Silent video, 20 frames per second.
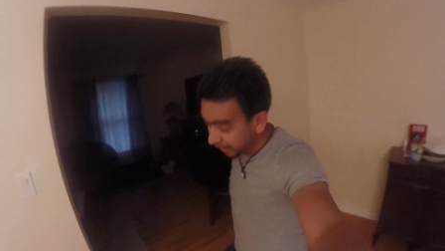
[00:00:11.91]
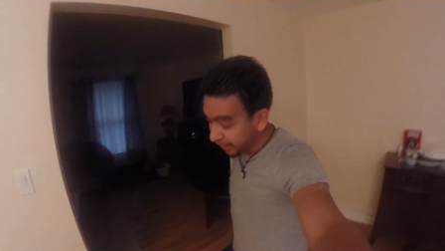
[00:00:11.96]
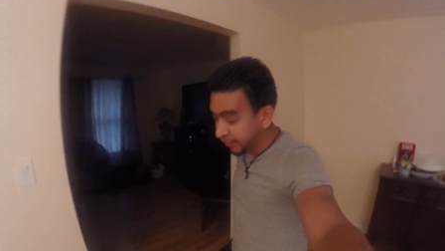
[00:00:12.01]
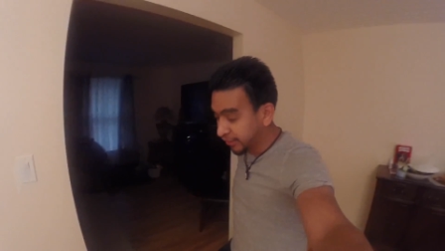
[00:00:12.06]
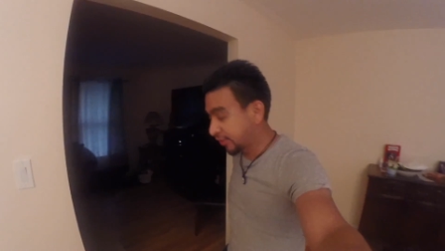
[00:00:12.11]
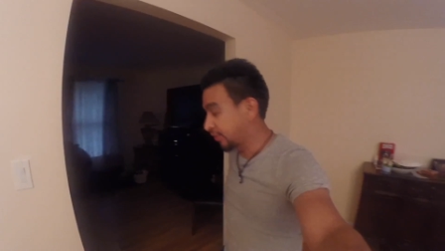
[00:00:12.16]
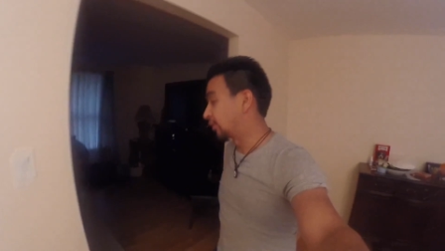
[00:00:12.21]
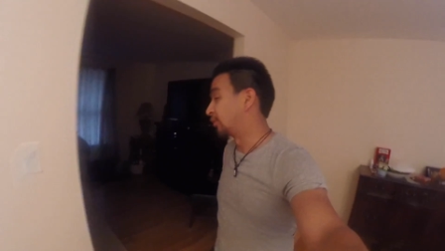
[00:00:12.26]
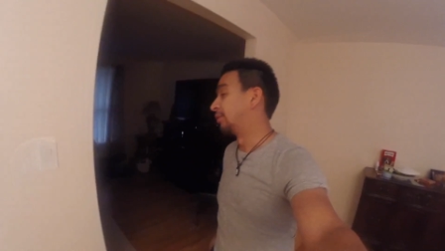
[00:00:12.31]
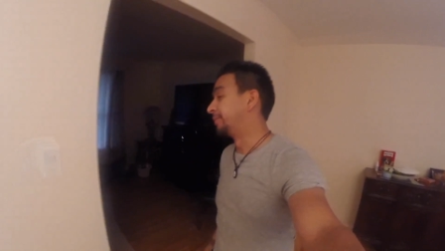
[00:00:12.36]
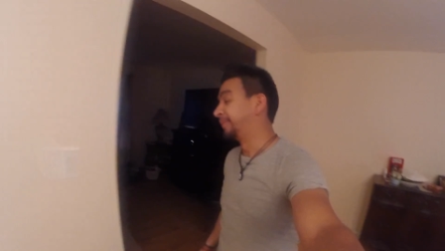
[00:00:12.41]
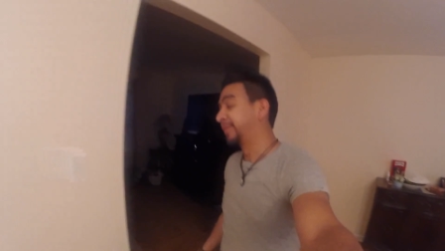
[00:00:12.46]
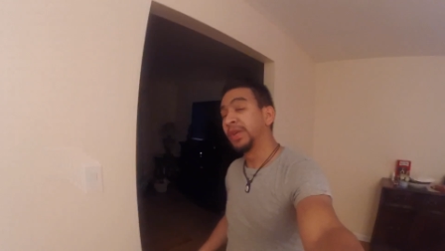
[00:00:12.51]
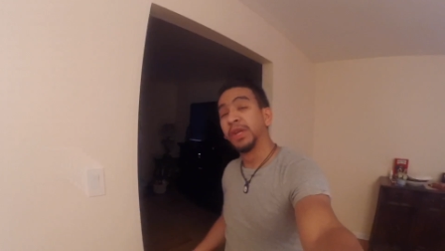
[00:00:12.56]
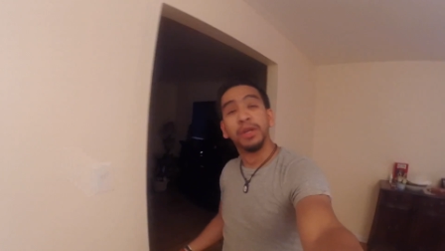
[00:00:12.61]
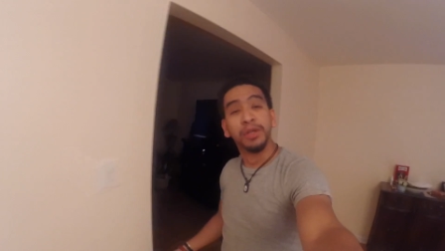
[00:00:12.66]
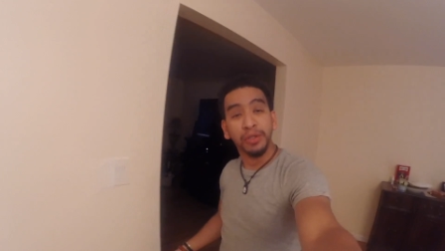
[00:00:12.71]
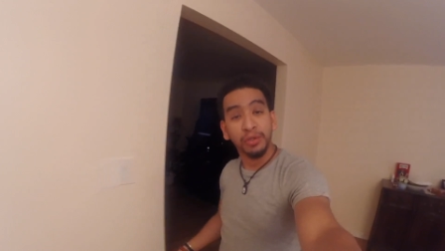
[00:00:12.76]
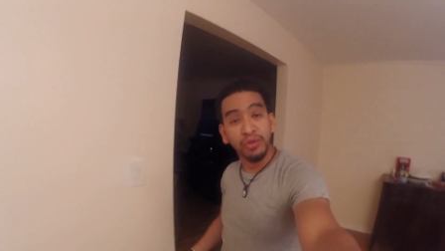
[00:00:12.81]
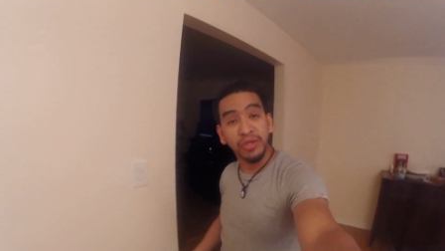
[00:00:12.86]
So
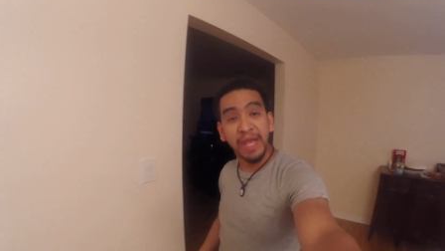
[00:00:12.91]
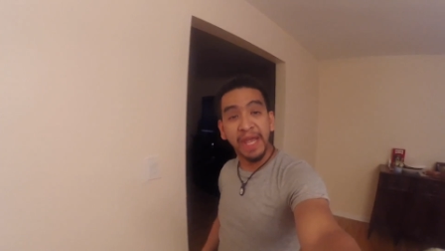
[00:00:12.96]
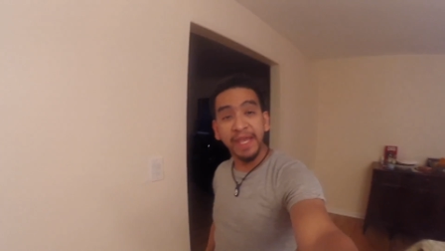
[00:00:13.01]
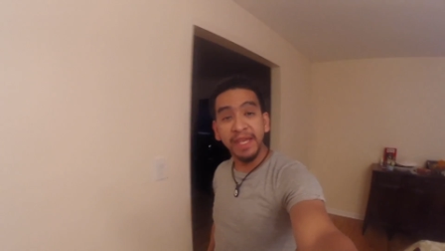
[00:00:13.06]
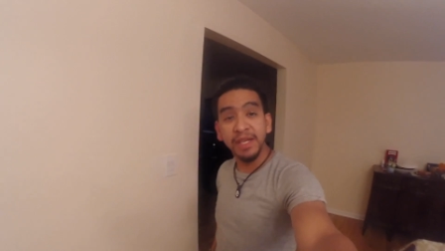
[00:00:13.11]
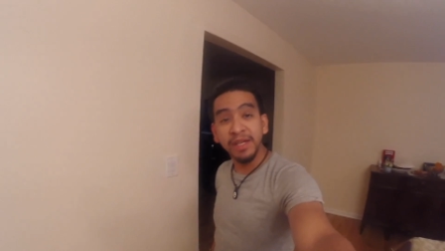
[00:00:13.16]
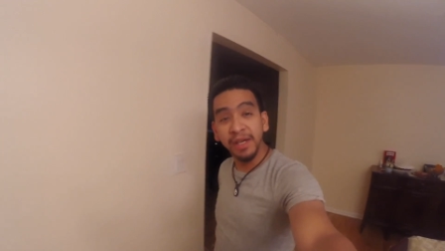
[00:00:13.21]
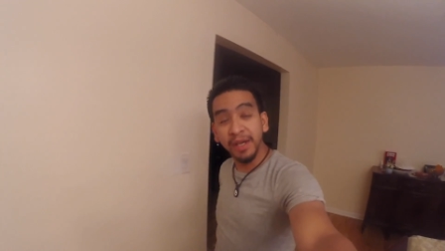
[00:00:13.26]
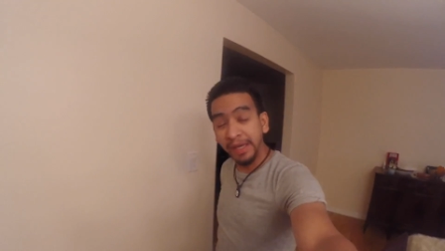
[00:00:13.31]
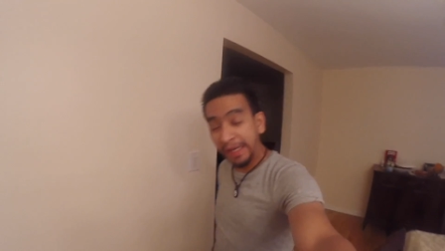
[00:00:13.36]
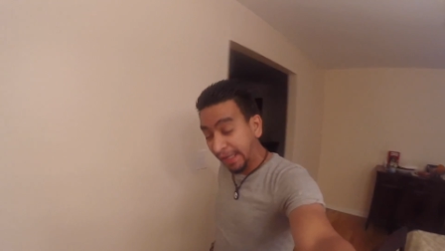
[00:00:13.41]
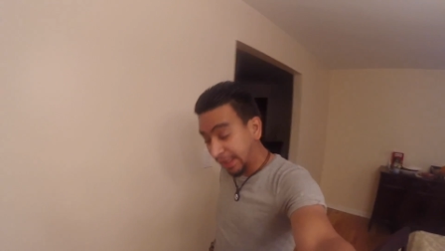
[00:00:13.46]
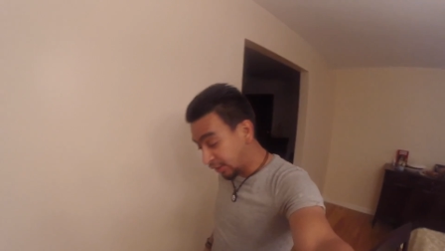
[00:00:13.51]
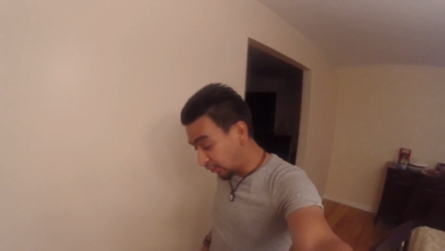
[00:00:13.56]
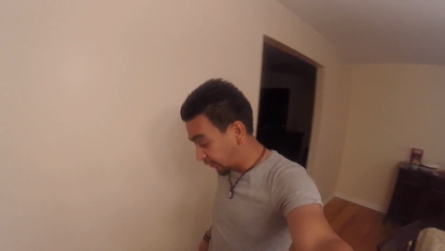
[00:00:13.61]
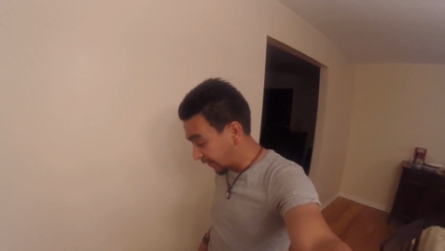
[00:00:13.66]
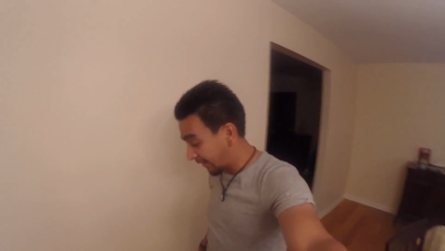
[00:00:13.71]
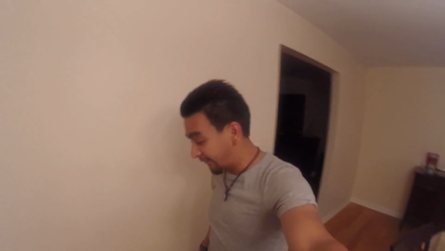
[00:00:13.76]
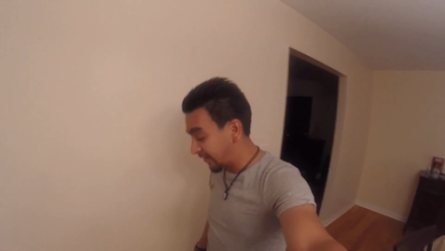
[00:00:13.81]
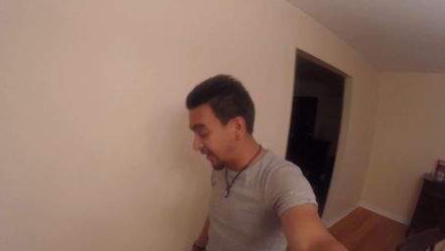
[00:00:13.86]
today is
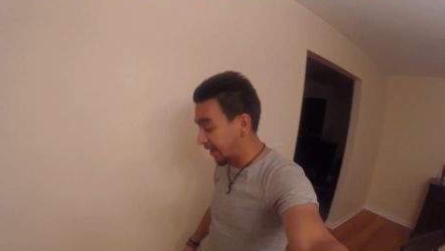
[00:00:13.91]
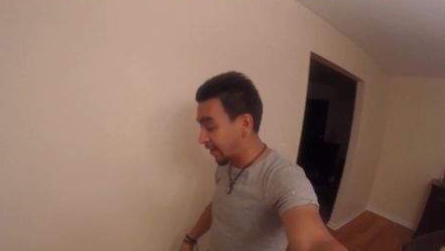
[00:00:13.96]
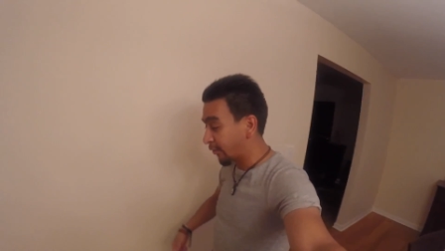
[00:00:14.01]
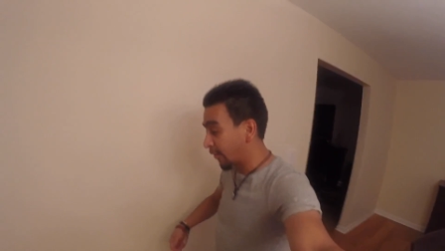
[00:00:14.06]
gonna be a